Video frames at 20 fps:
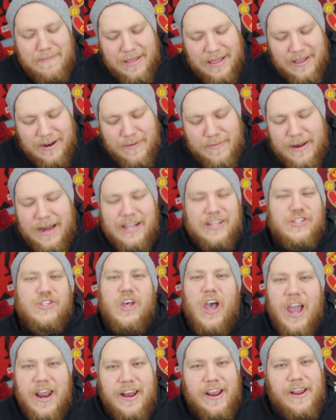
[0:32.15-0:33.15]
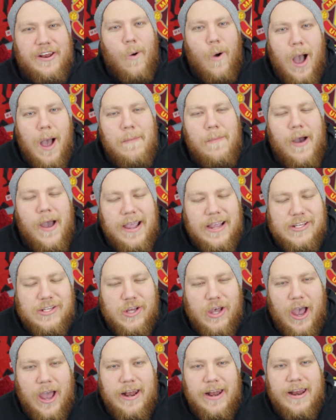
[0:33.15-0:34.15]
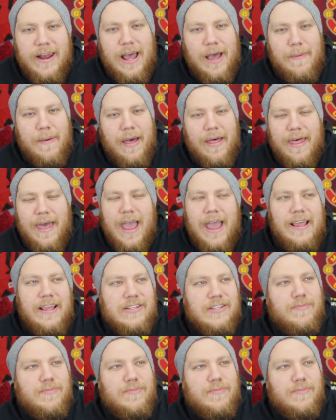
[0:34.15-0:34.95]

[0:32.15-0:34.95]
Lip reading: I'm a little bit excited. Why am I excited about that?